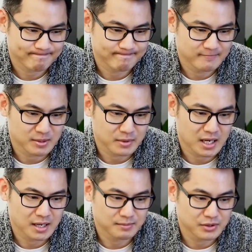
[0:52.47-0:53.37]

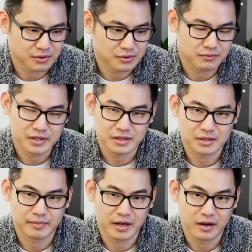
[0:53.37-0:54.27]
Sometimes those risks
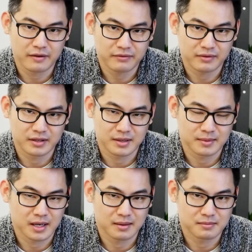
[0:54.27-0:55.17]
pay off and
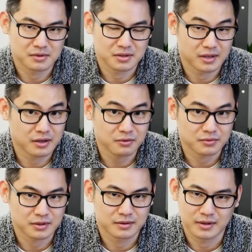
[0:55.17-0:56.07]
sometimes they
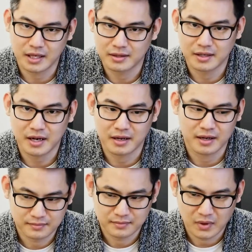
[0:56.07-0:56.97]
don't, like today.
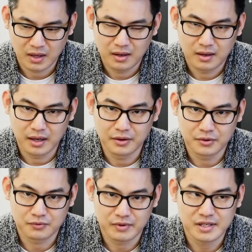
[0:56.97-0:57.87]
And
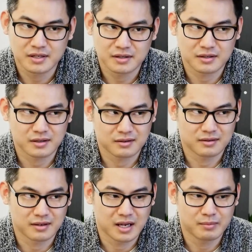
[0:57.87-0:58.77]
those risks
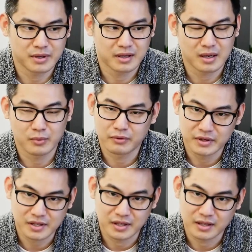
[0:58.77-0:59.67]
can be a lot more
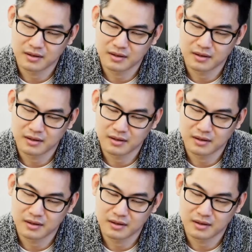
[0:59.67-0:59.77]
risky